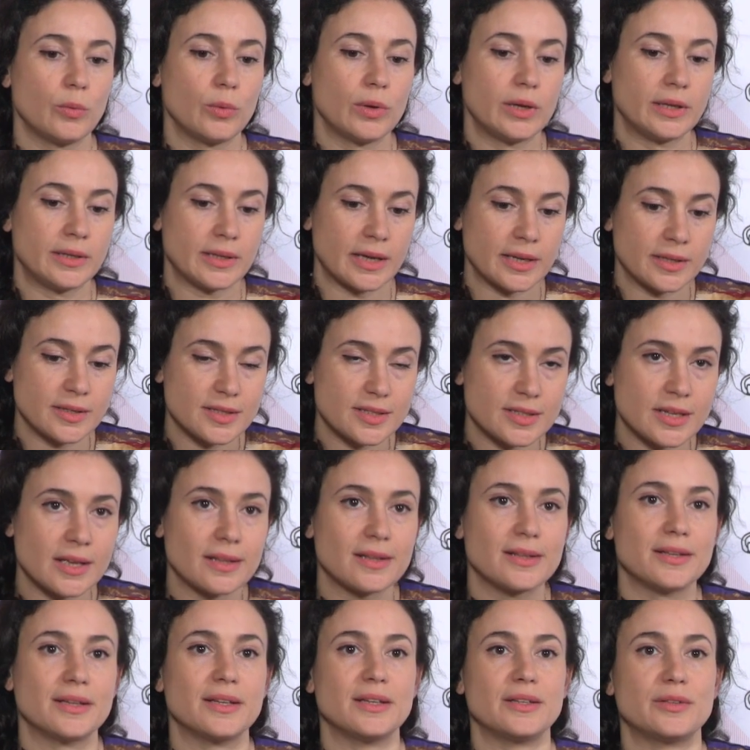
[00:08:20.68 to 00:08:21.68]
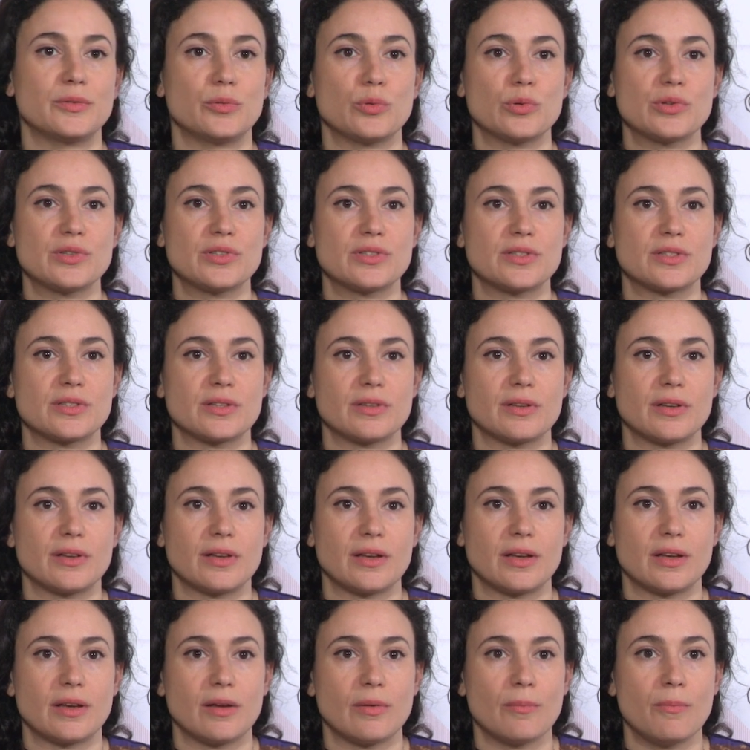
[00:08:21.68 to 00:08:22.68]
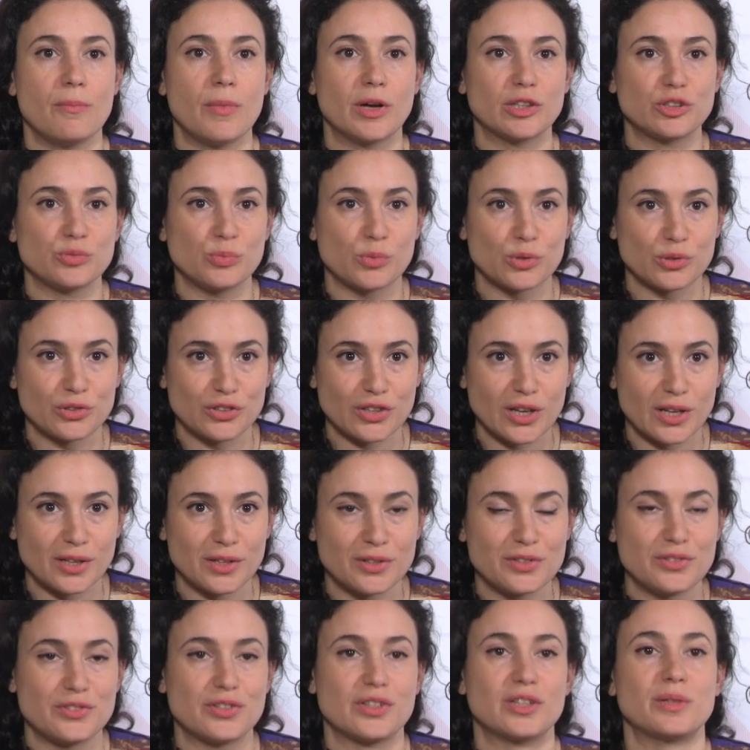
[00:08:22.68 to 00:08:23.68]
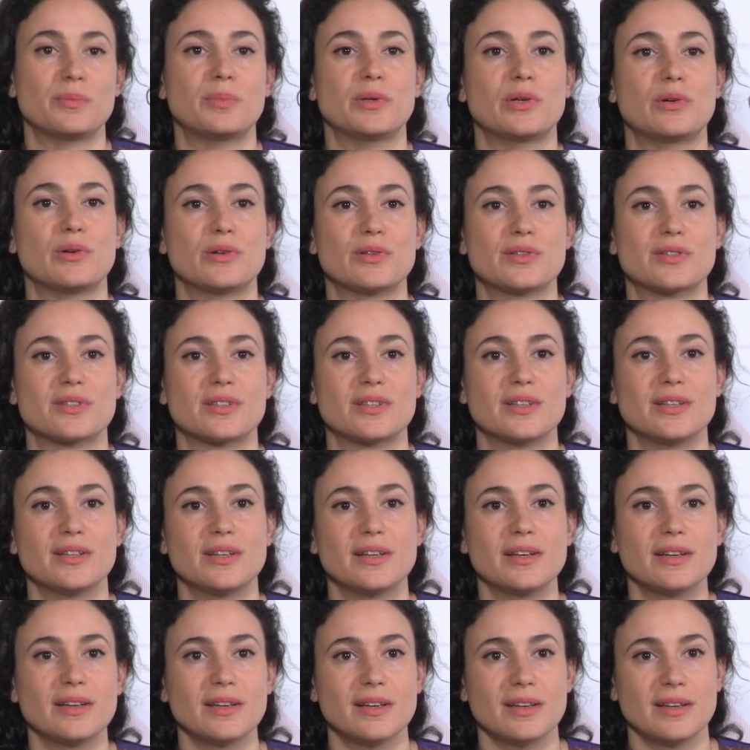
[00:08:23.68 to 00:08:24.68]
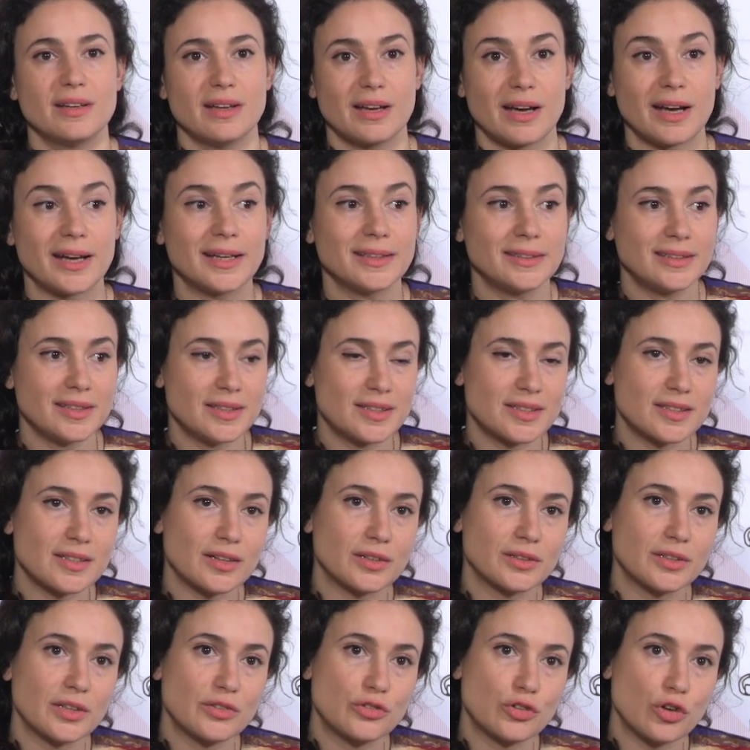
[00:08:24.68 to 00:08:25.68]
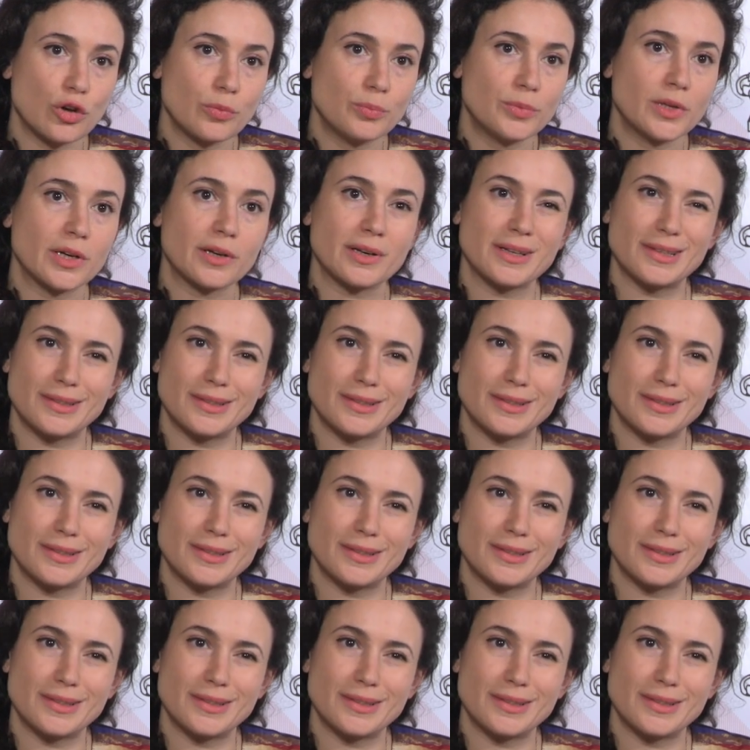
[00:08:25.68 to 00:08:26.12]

In Unsettling, it was much more challenging because I did start a job there.